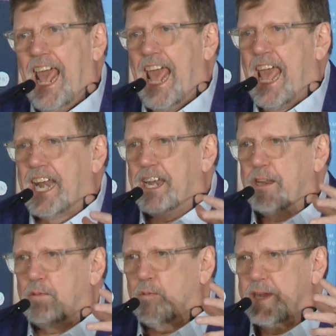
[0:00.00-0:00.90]
And
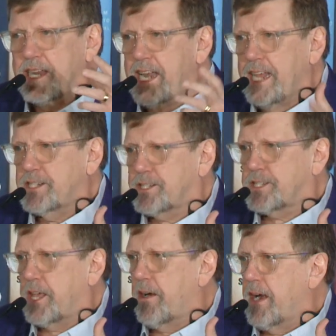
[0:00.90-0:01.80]
we did Angels
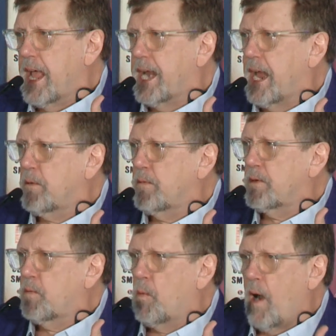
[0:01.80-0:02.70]
there, and I
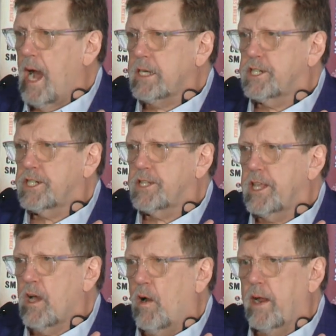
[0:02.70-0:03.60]
would watch
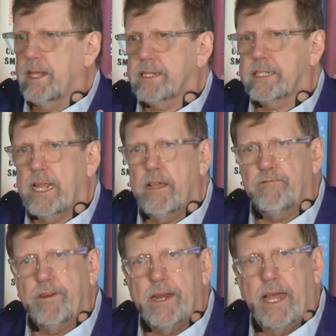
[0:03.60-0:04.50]
the audience
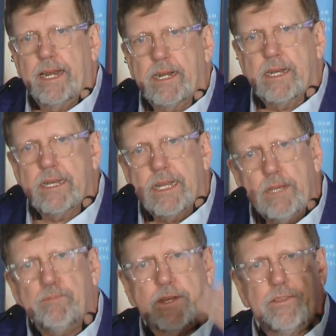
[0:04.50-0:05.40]
every night
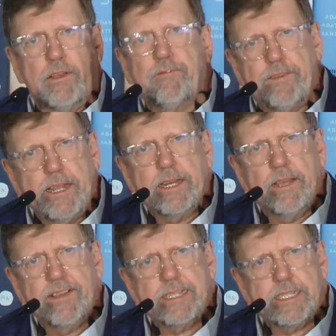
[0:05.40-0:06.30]
leap to their feet,
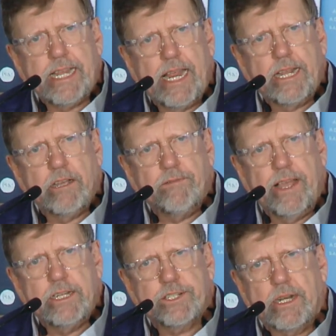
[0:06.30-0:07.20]
giving a standing
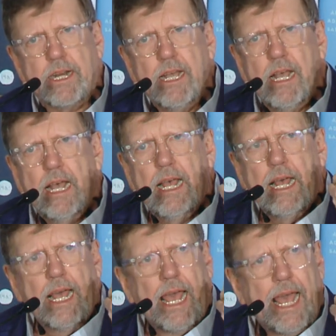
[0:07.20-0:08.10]
ovation.
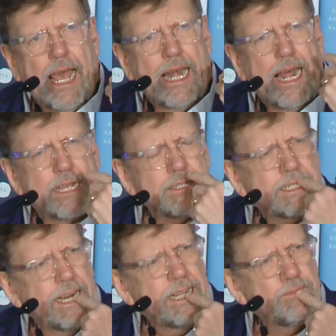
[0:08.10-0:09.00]
And I could
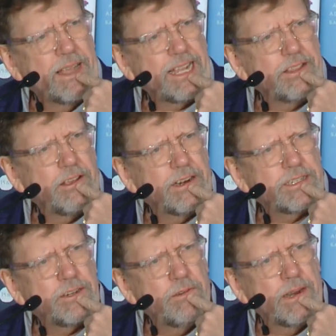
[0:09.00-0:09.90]
stand at the back of the
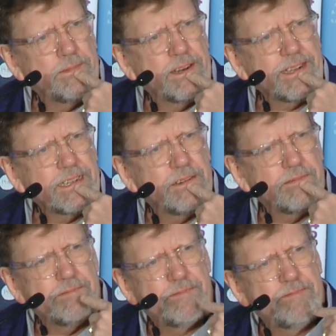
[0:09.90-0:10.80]
auditorium and look and
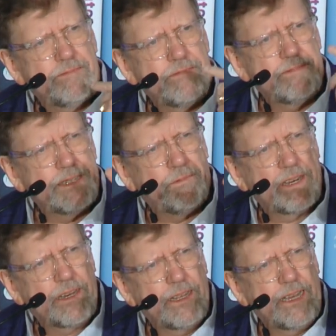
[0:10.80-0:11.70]
go, yeah,
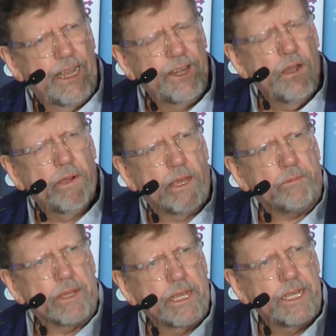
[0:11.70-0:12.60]
well, I know
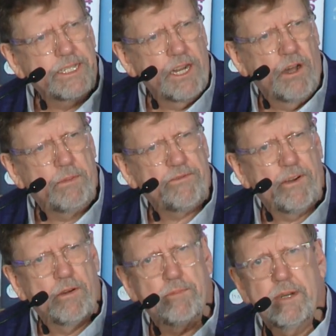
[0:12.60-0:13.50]
him. He's a
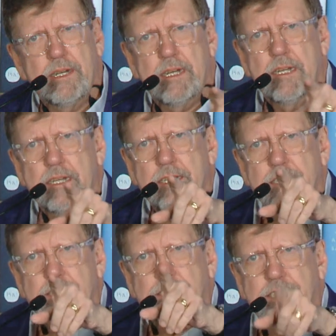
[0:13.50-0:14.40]
homophobe.
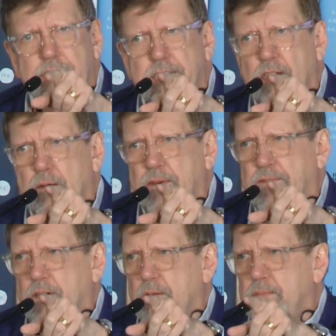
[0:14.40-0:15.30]
She's a
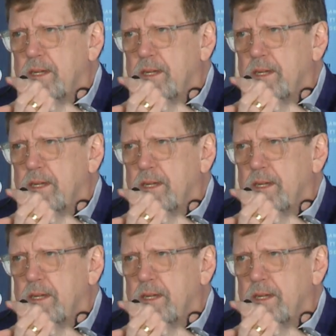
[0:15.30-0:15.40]
homophobe.